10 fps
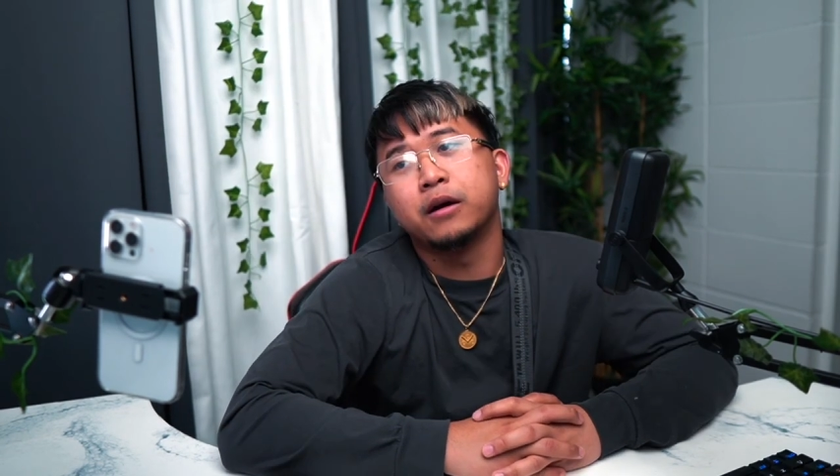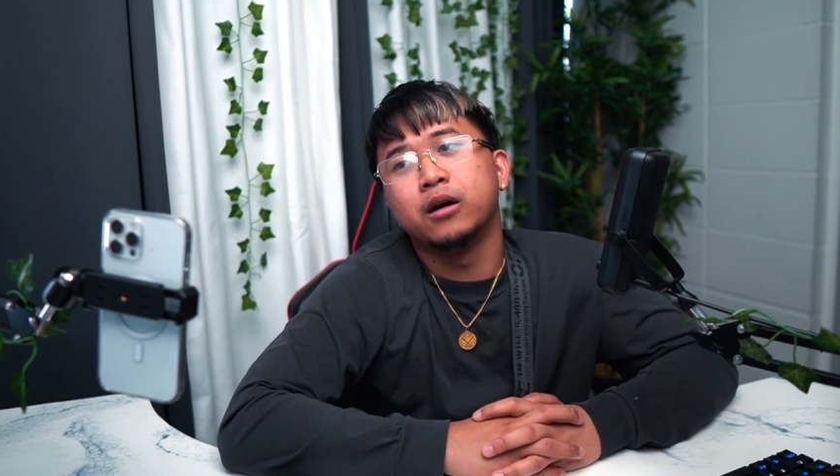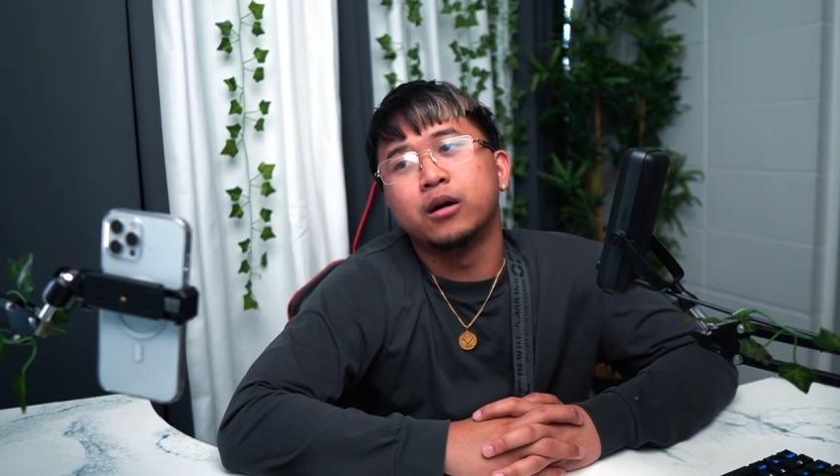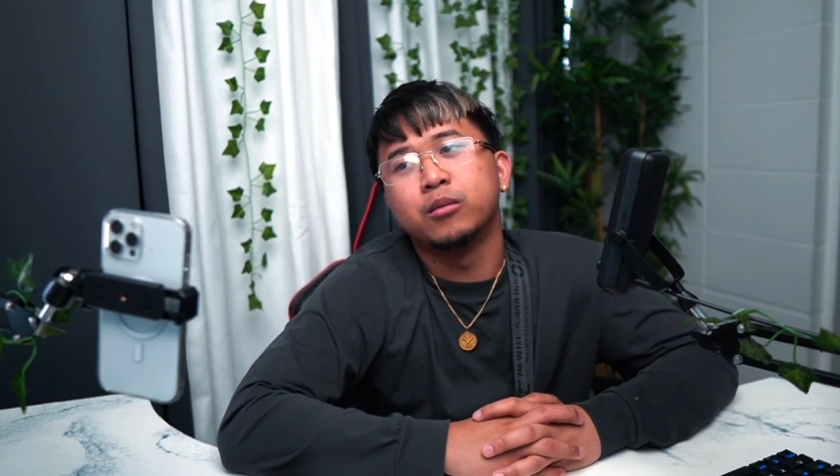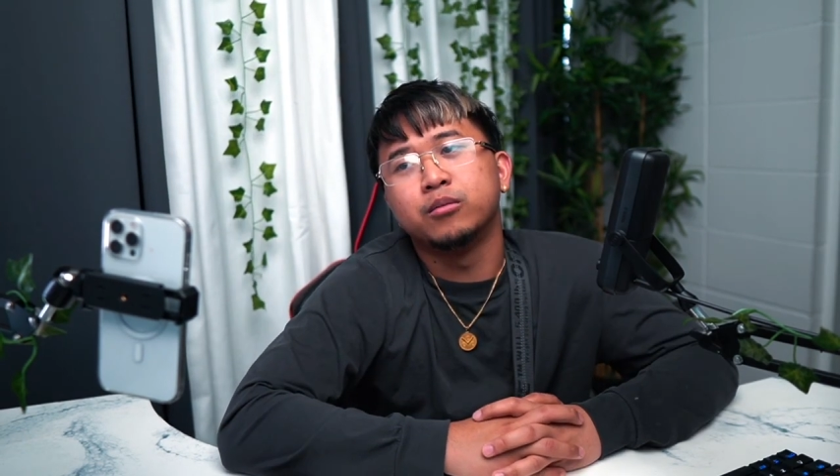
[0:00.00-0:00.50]

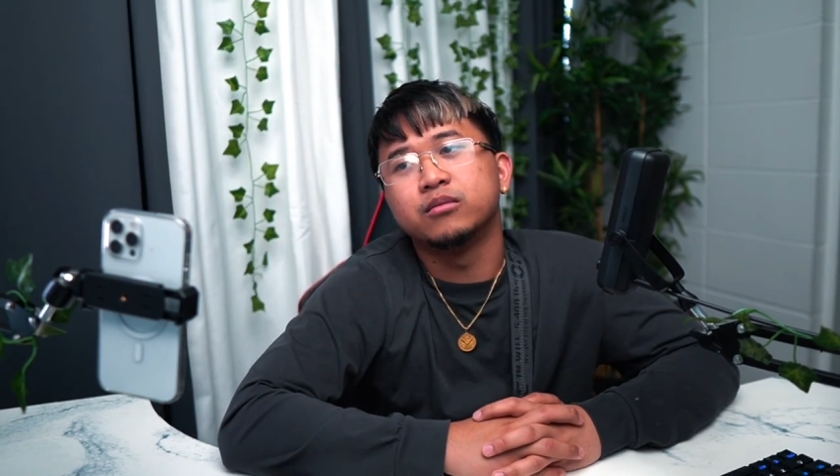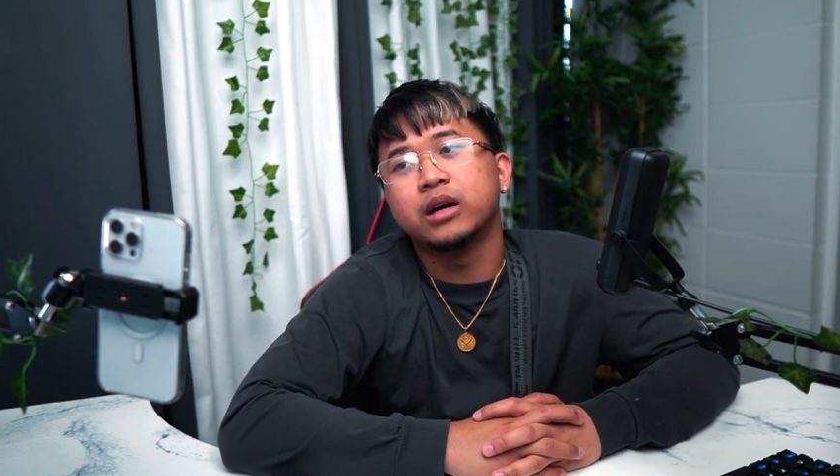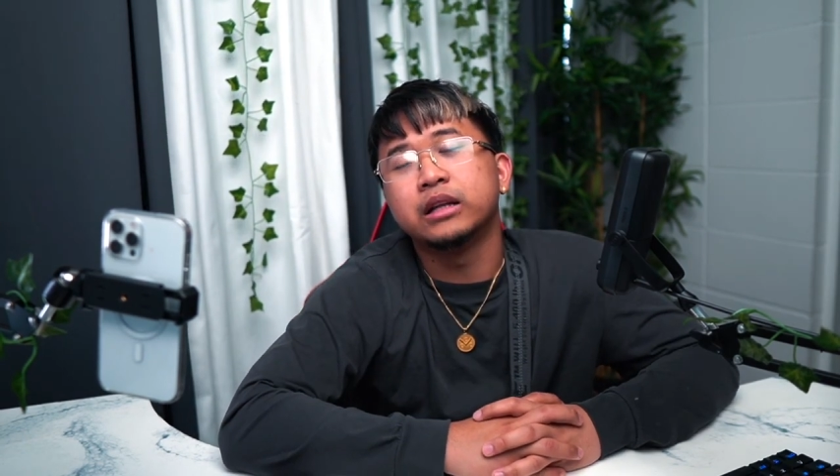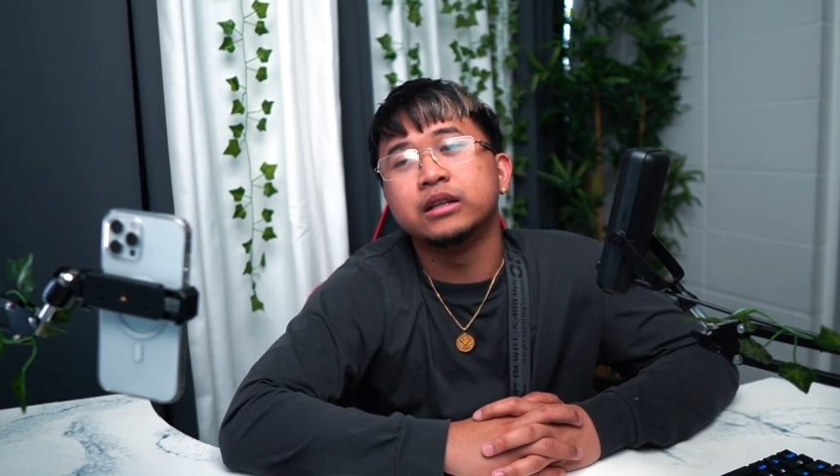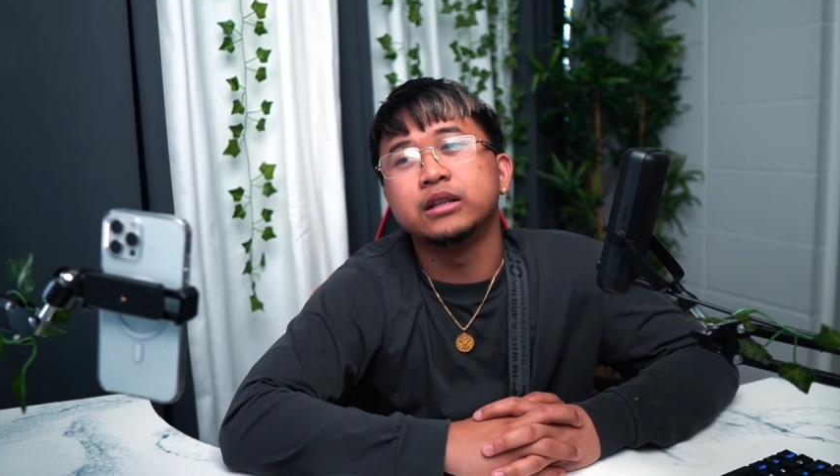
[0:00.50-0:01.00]
um,
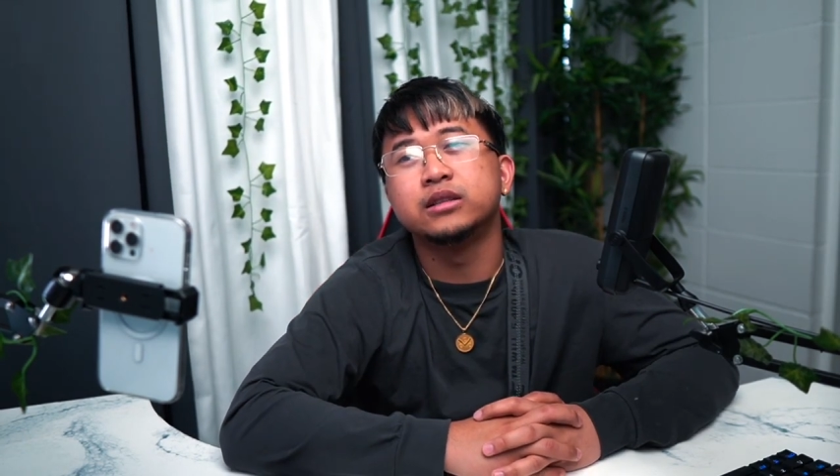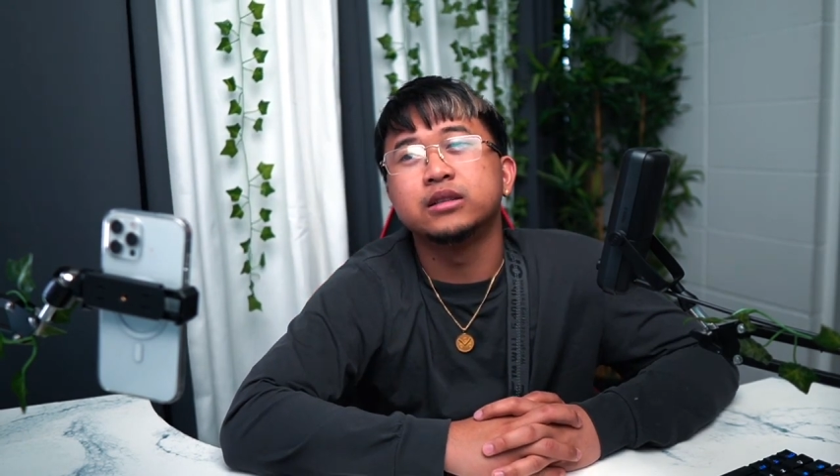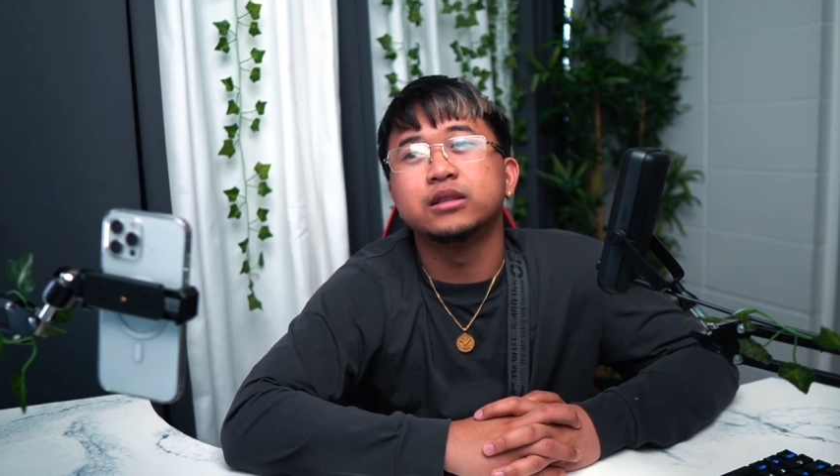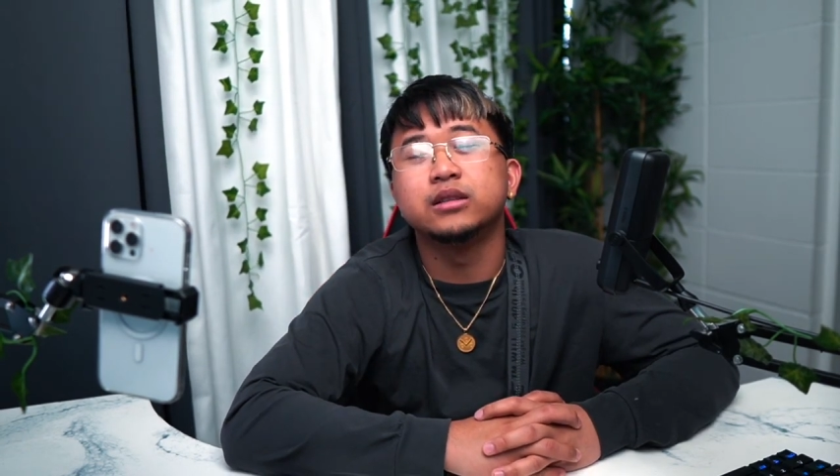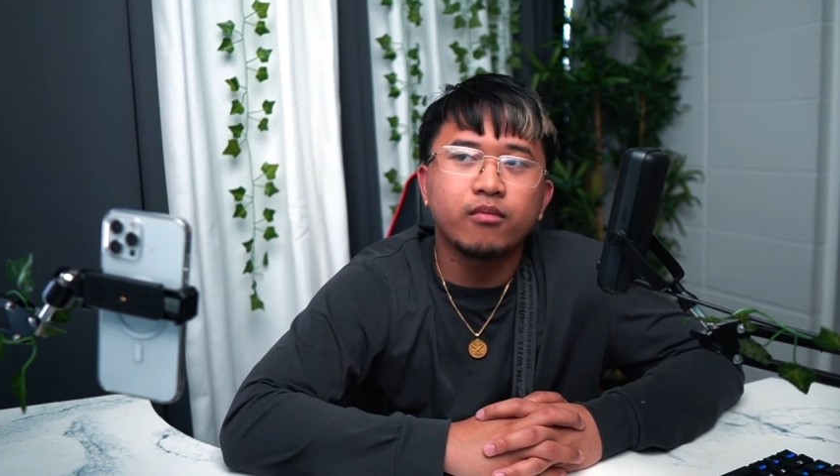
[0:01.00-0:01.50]
at
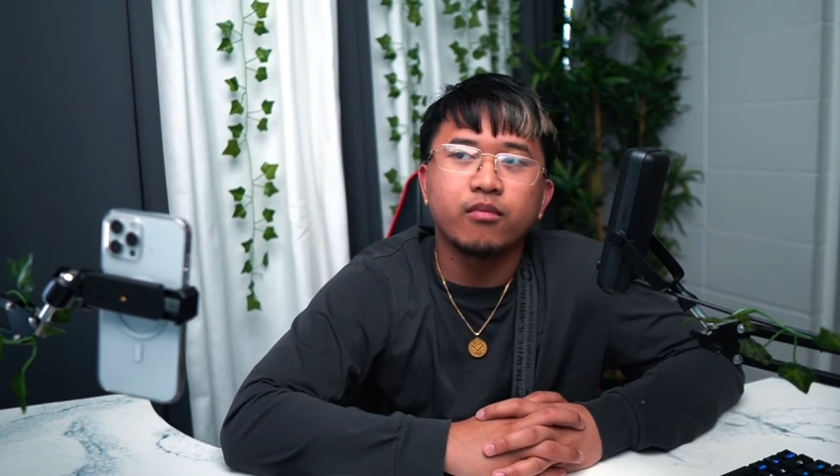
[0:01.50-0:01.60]
least